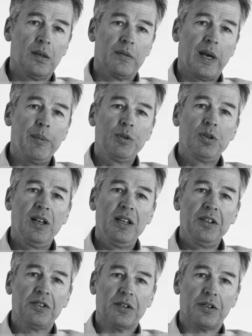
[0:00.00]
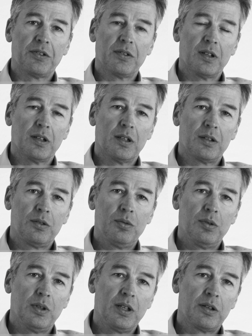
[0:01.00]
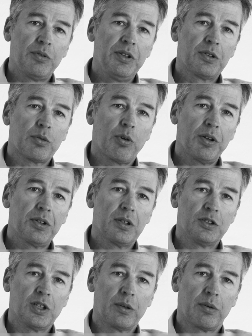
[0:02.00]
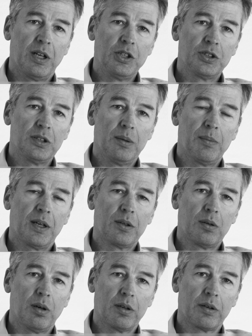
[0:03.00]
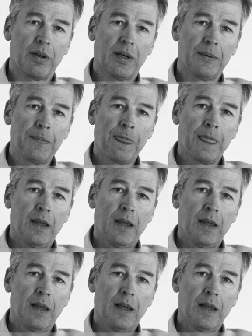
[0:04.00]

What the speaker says: We're able to link this to increased ROS generation in mitochondria,